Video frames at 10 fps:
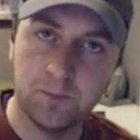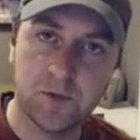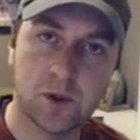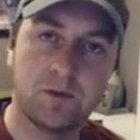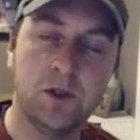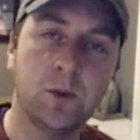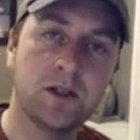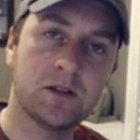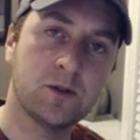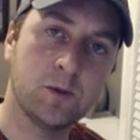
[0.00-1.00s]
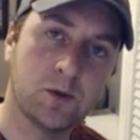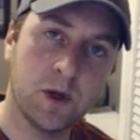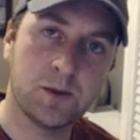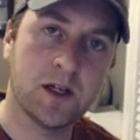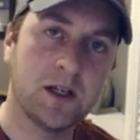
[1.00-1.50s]
So if you went to Zoom's
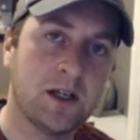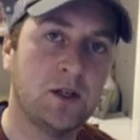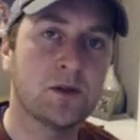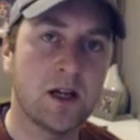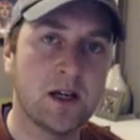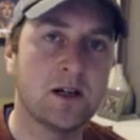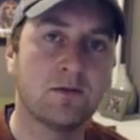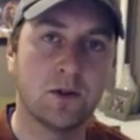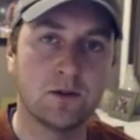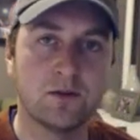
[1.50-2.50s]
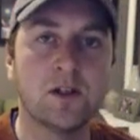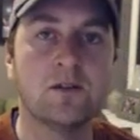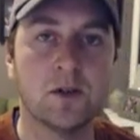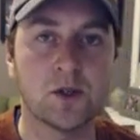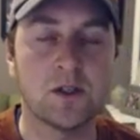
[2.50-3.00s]
website and you signed up for a free
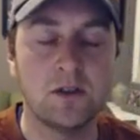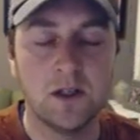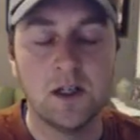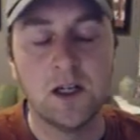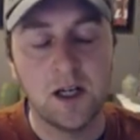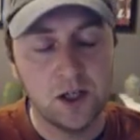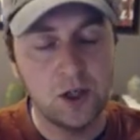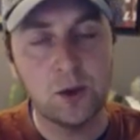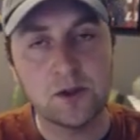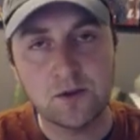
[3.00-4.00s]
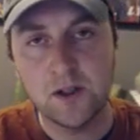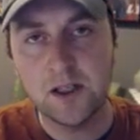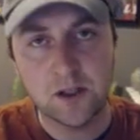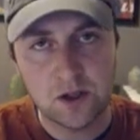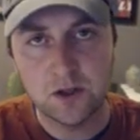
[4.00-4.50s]
version, and you know it's free
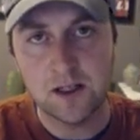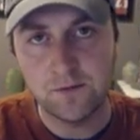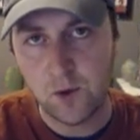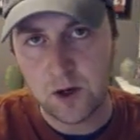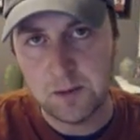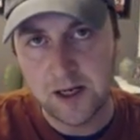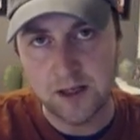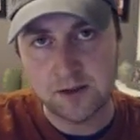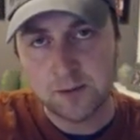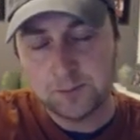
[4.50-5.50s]
because you only get 40 minutes,